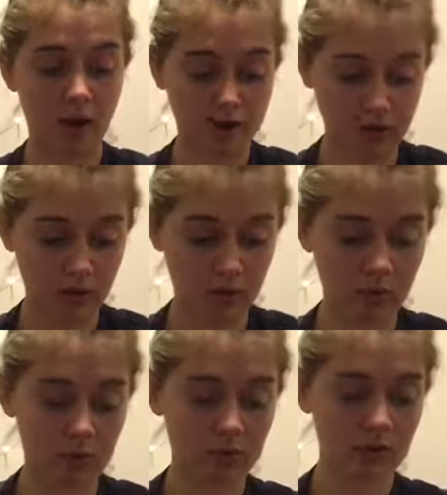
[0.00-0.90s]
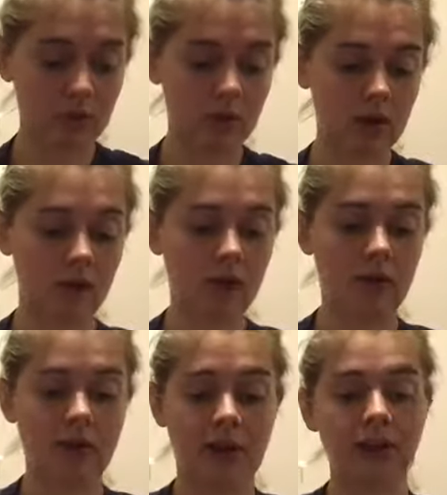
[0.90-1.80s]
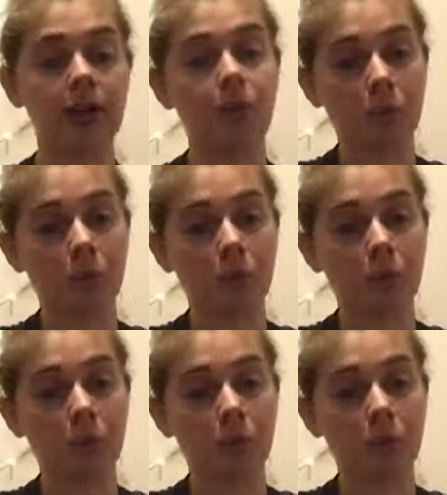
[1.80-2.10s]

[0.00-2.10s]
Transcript: also, if I had a,